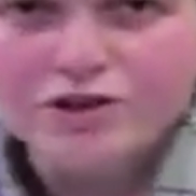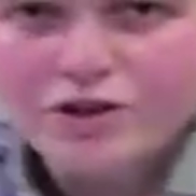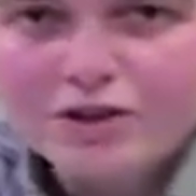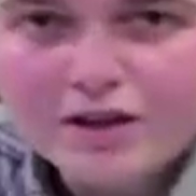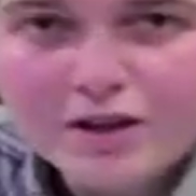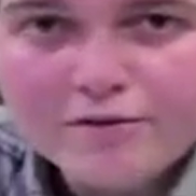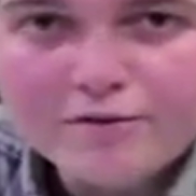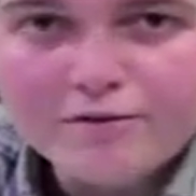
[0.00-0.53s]

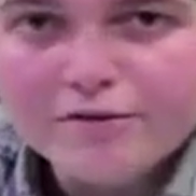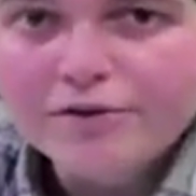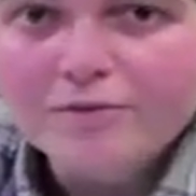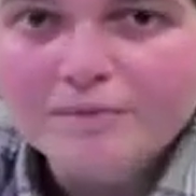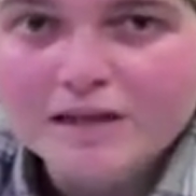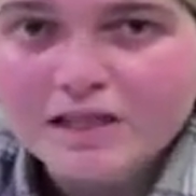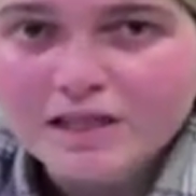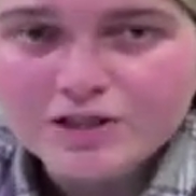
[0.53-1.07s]
only a few
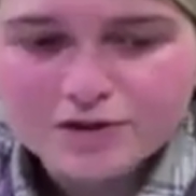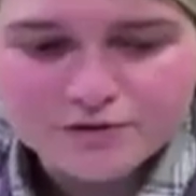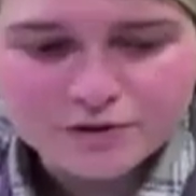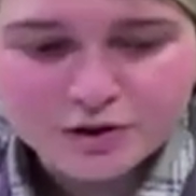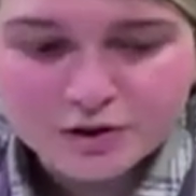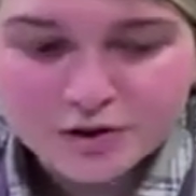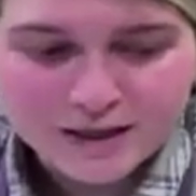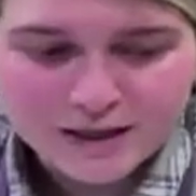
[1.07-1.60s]
minutes of
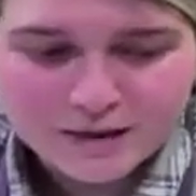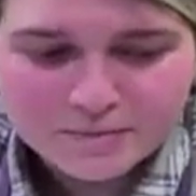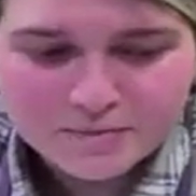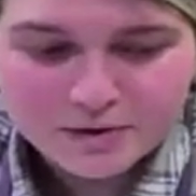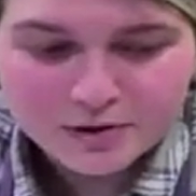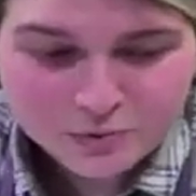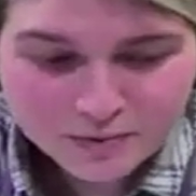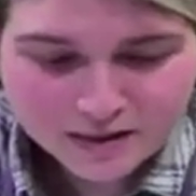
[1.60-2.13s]
cooking in
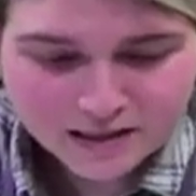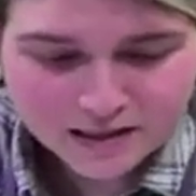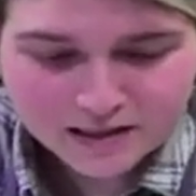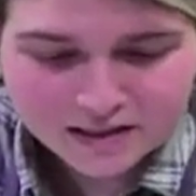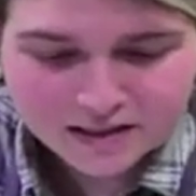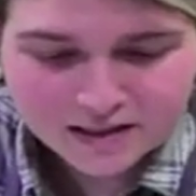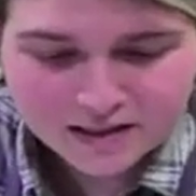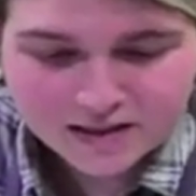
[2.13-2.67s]

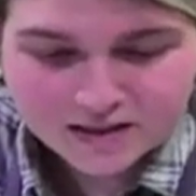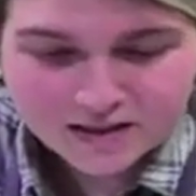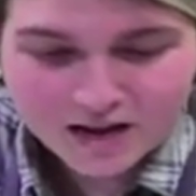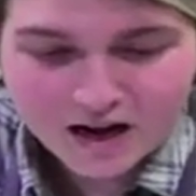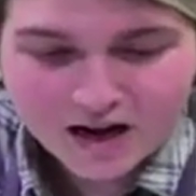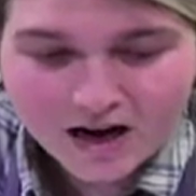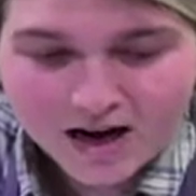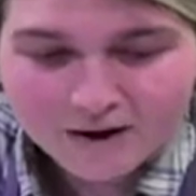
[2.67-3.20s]
between
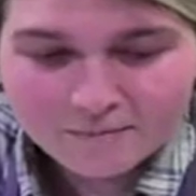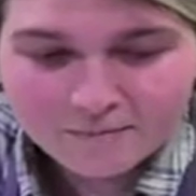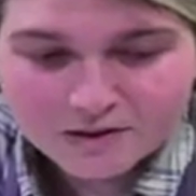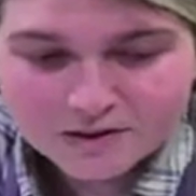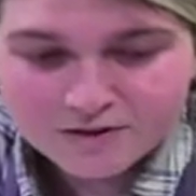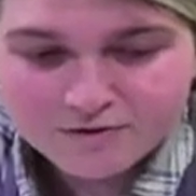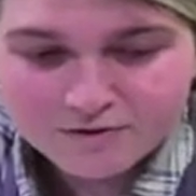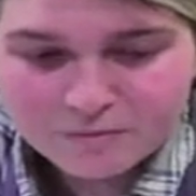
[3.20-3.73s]
the
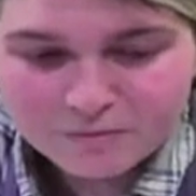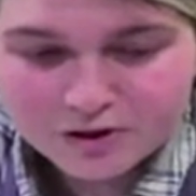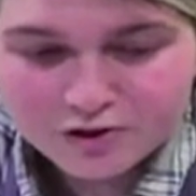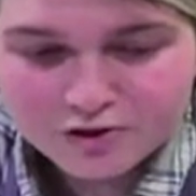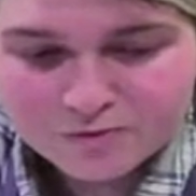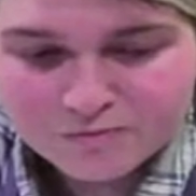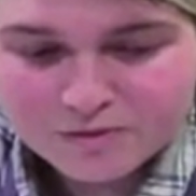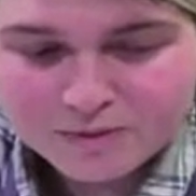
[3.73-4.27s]
different
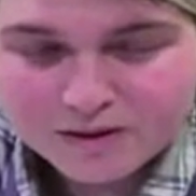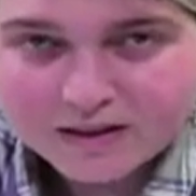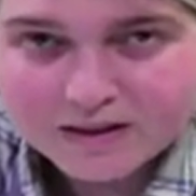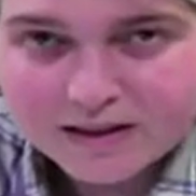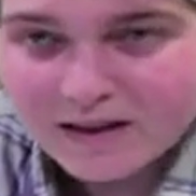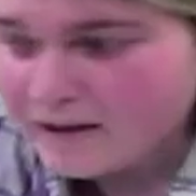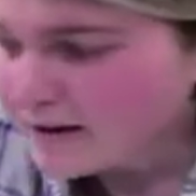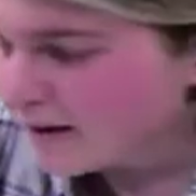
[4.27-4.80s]
mushrooms, but
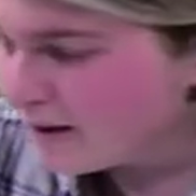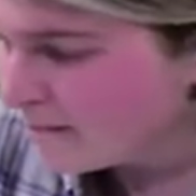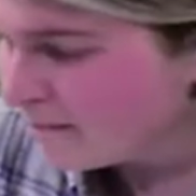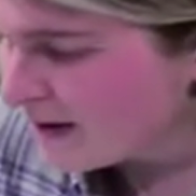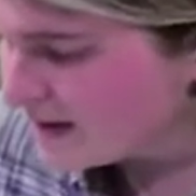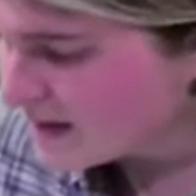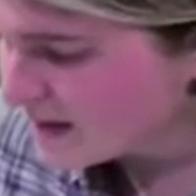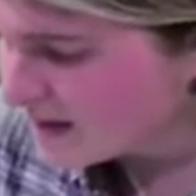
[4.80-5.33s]
it
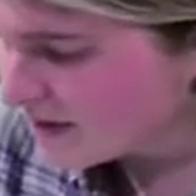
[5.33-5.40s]
makes a